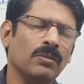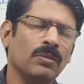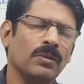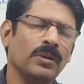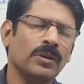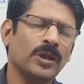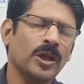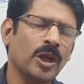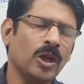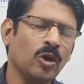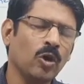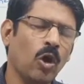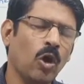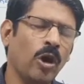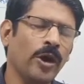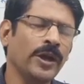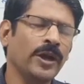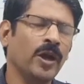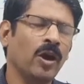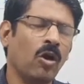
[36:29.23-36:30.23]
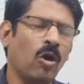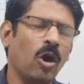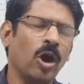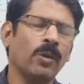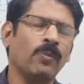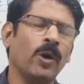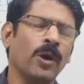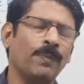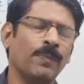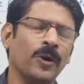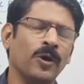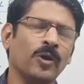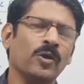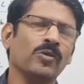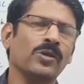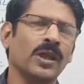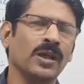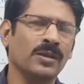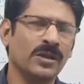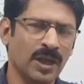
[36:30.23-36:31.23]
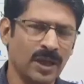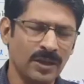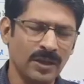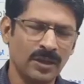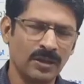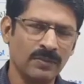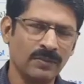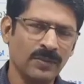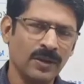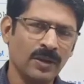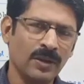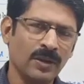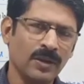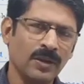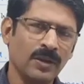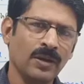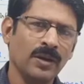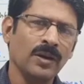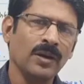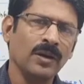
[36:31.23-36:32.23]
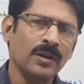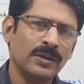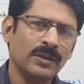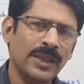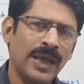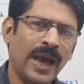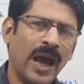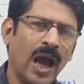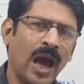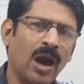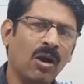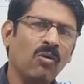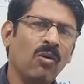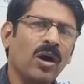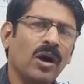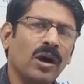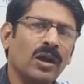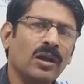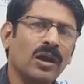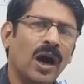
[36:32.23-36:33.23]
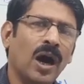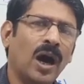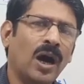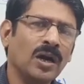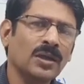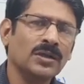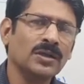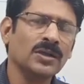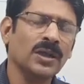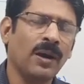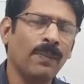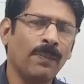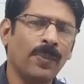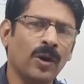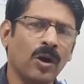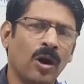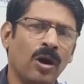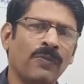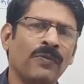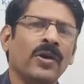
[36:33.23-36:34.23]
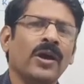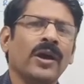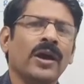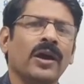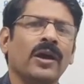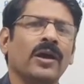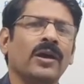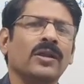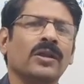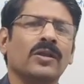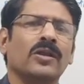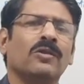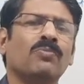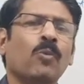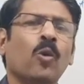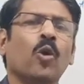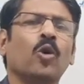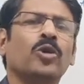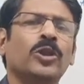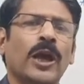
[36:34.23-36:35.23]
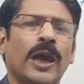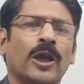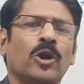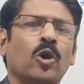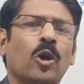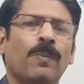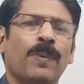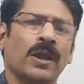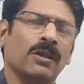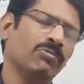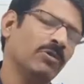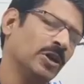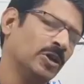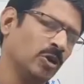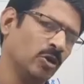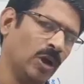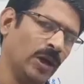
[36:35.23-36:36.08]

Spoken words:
steroid hormone producing cells, they have large number of smooth endoplasmic